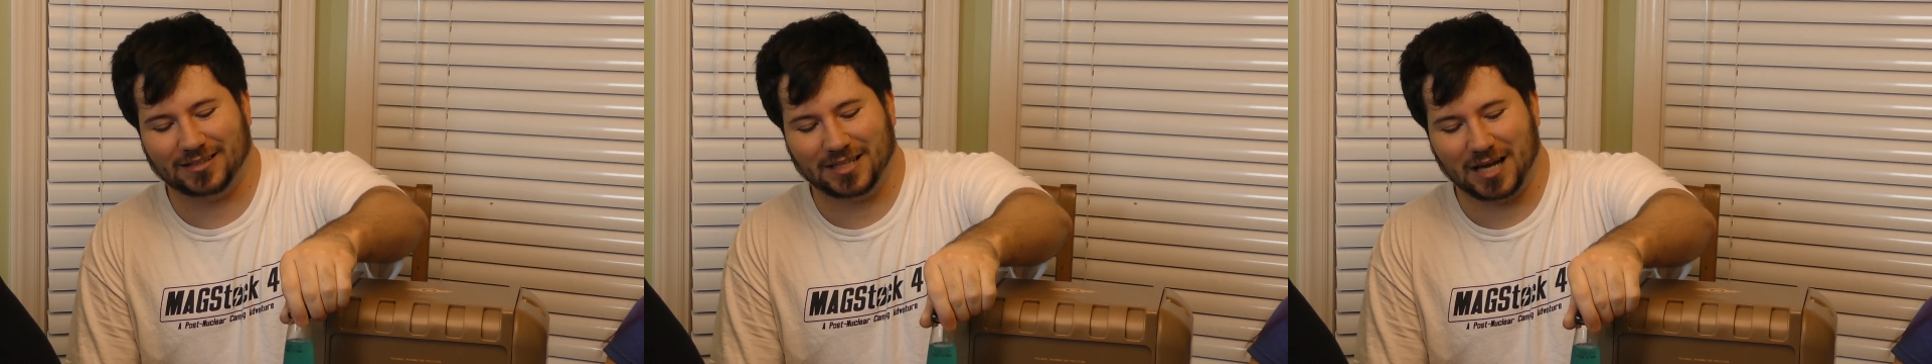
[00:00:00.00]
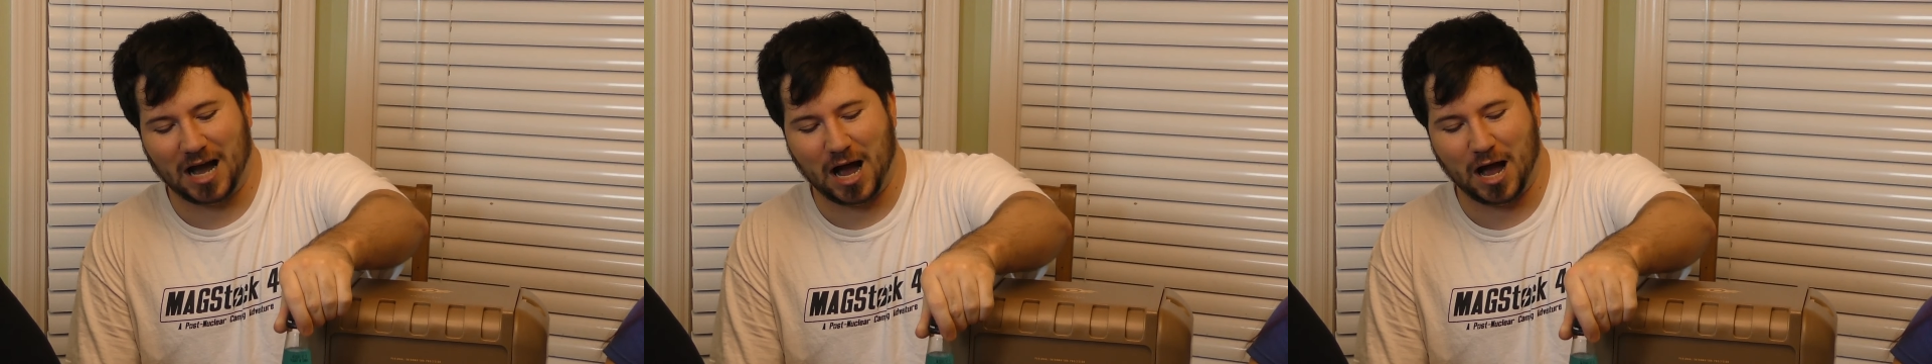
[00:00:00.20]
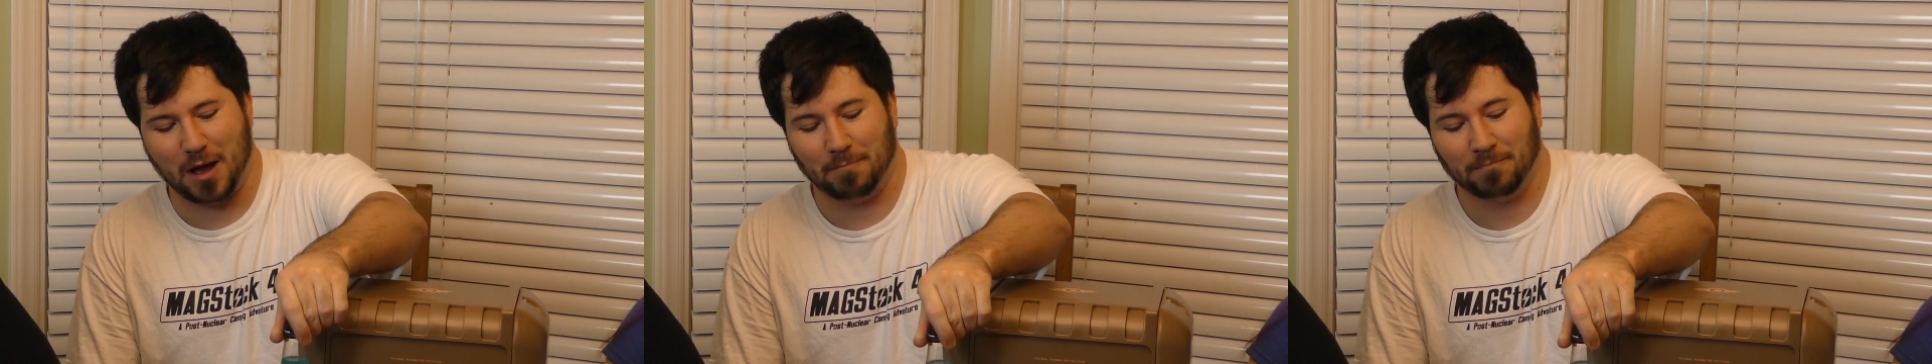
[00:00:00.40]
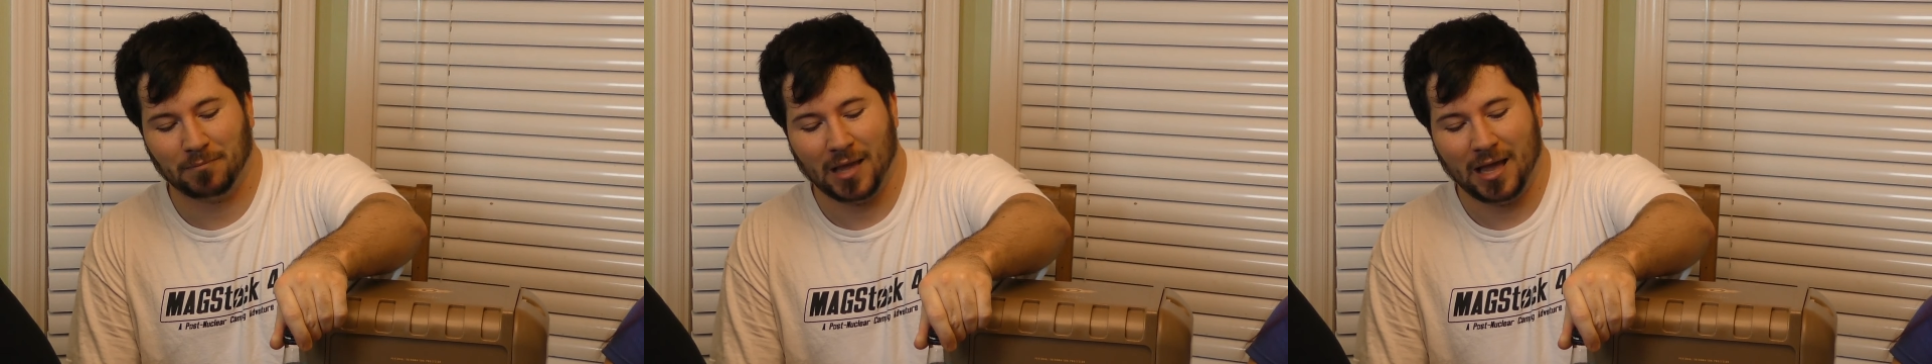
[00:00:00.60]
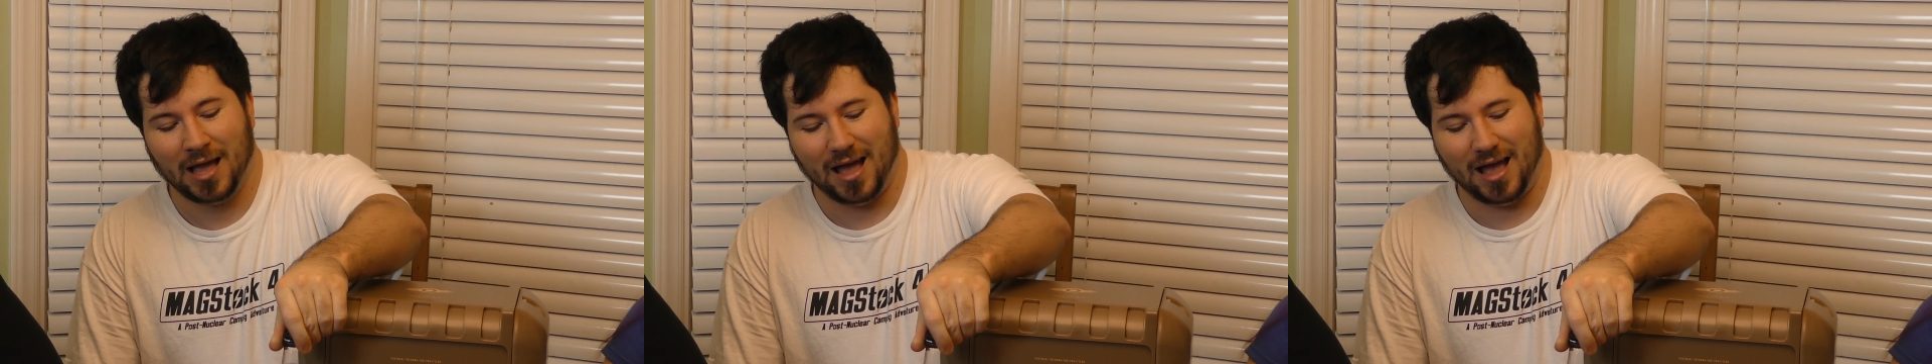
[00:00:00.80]
time
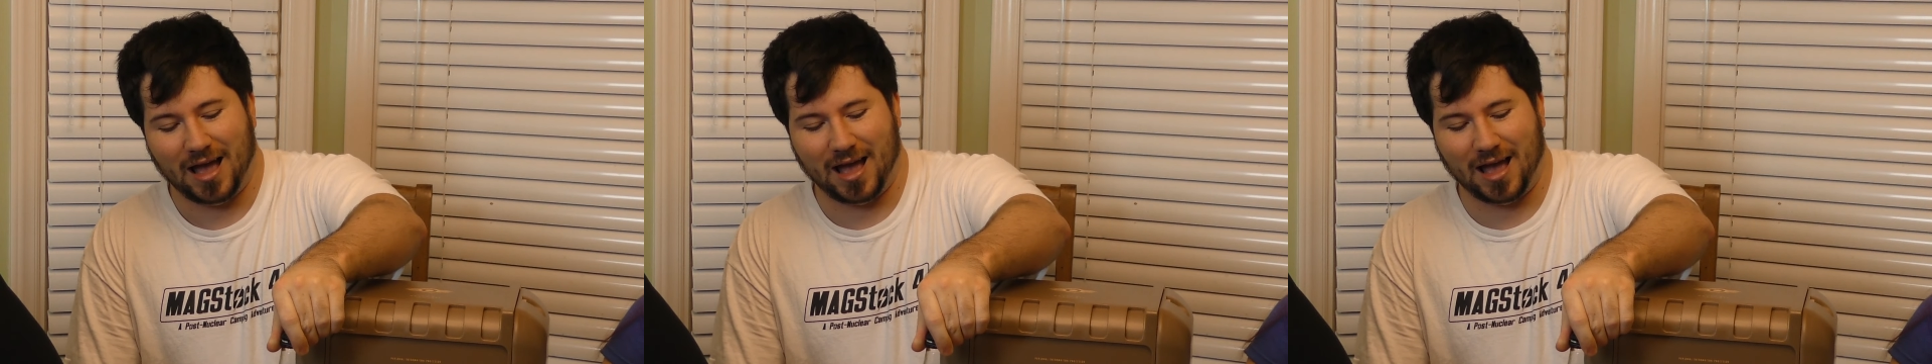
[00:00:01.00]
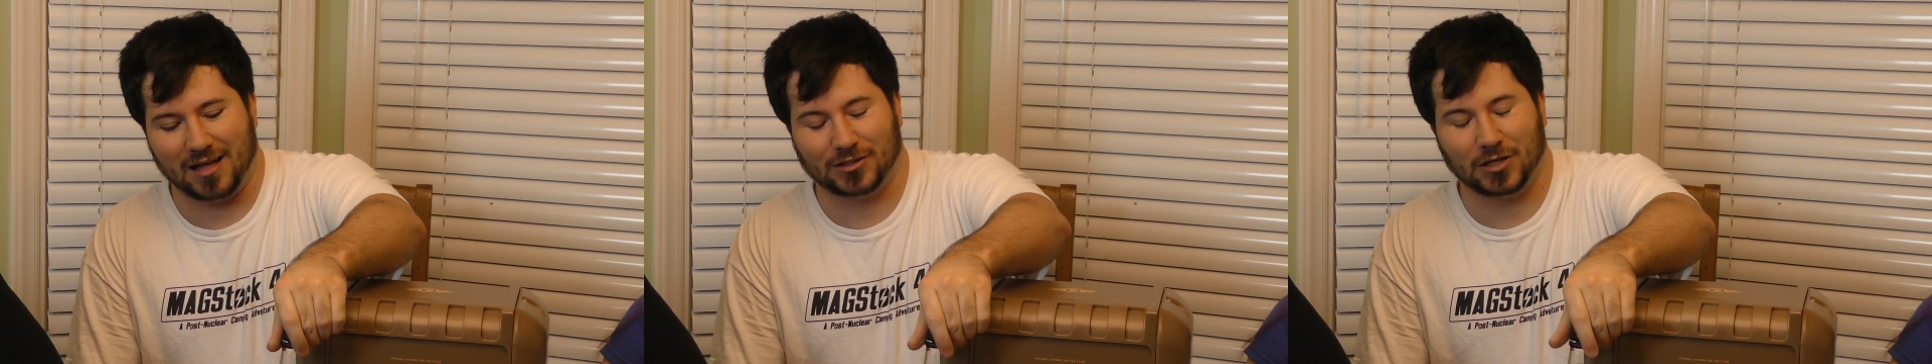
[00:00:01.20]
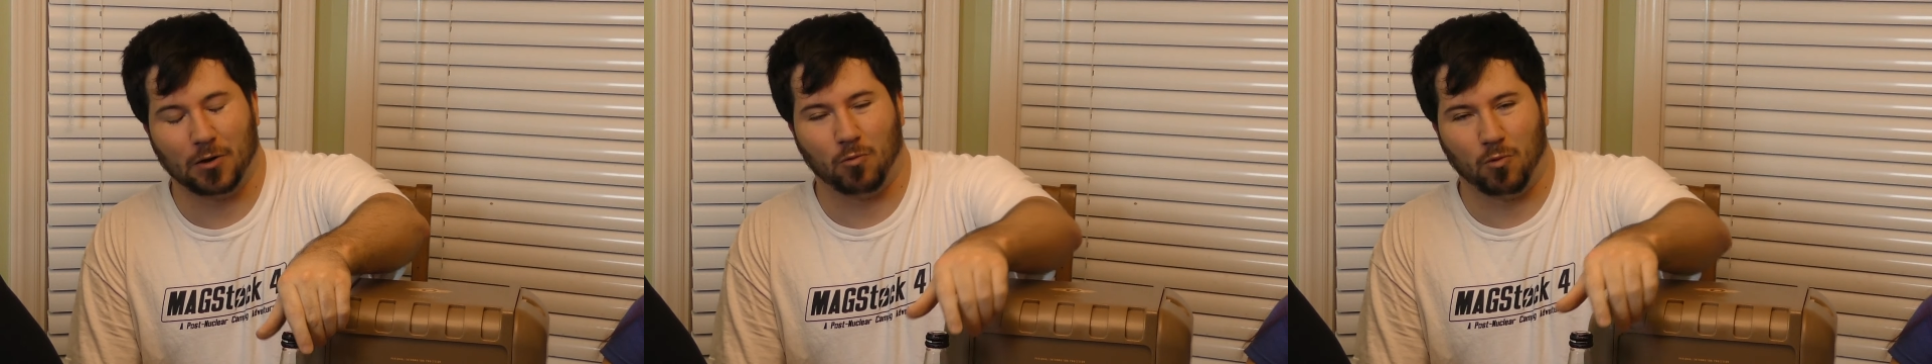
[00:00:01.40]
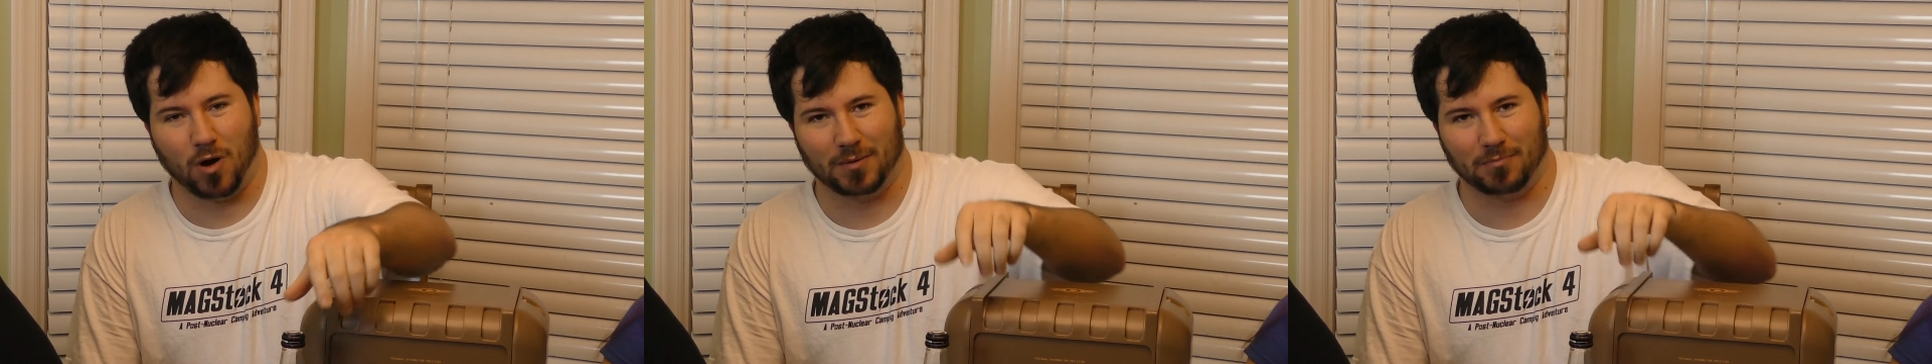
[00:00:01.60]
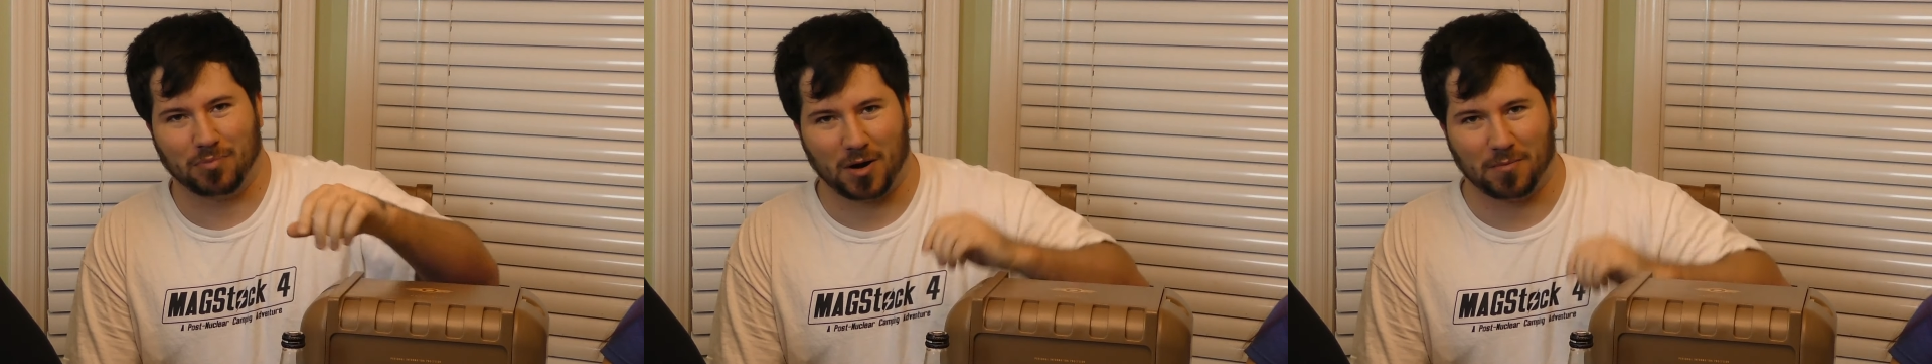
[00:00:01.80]
at, eh, to
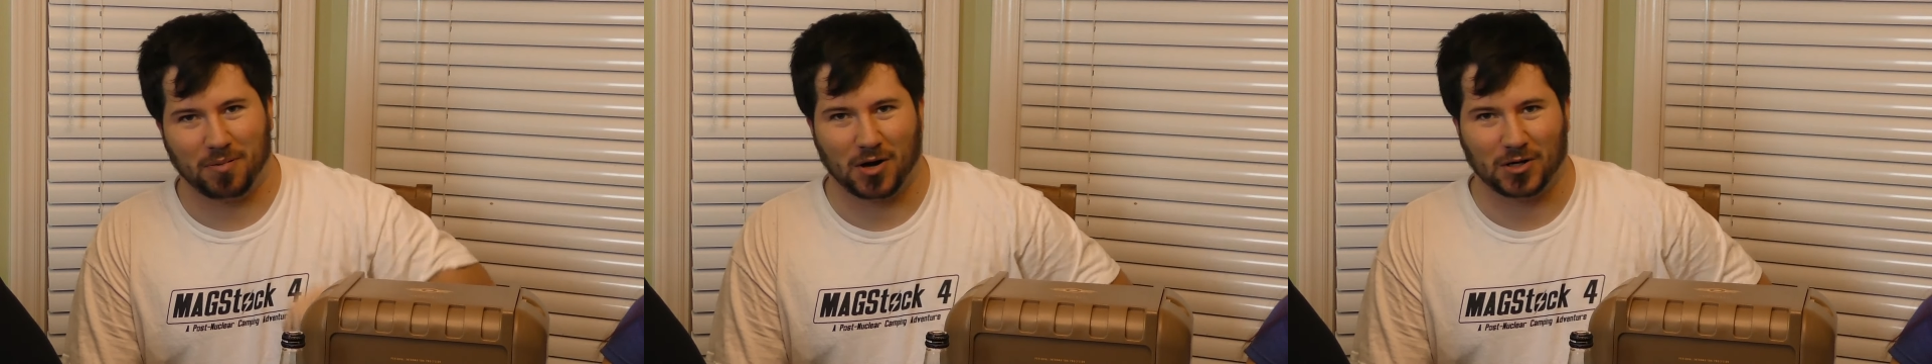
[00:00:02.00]
one per